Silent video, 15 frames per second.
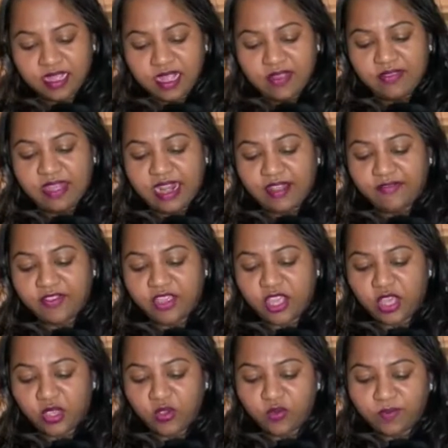that I've
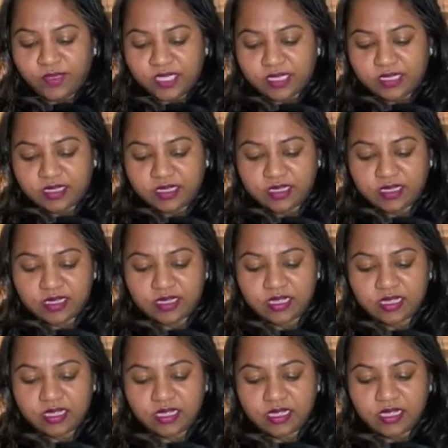cubed.
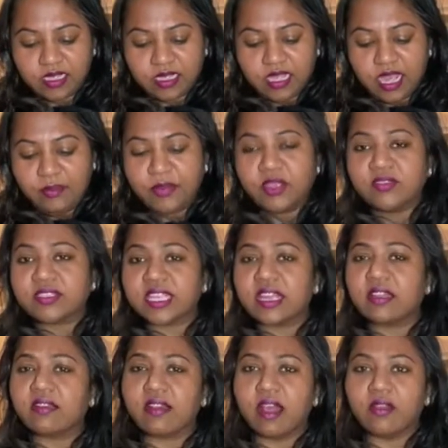I'm using
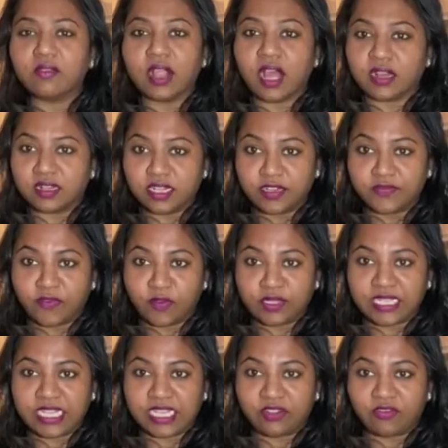around
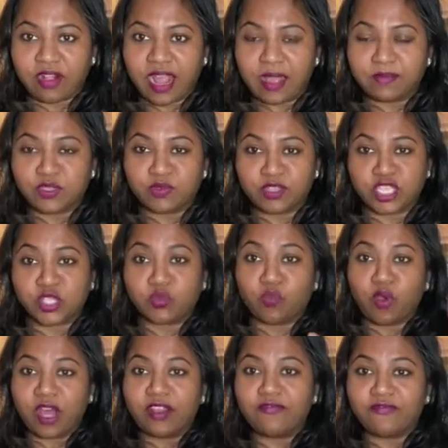114 grams, which is
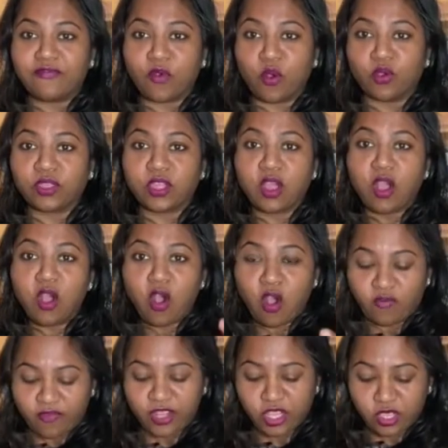1/4 of
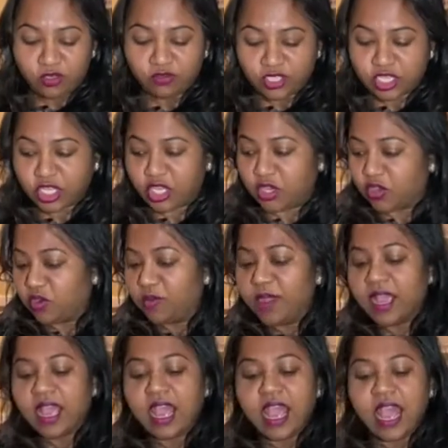a huge cube.
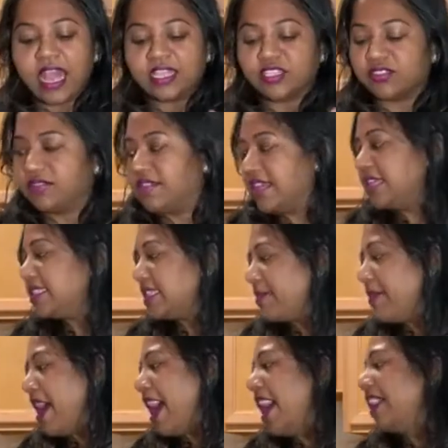And to this, I'm
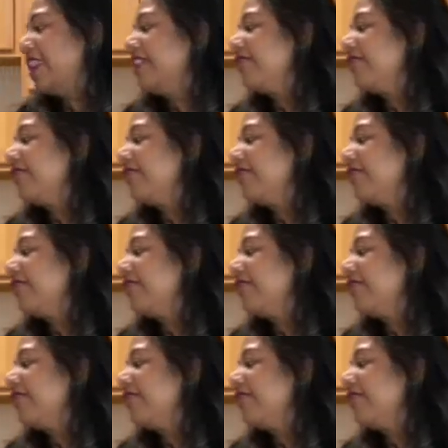adding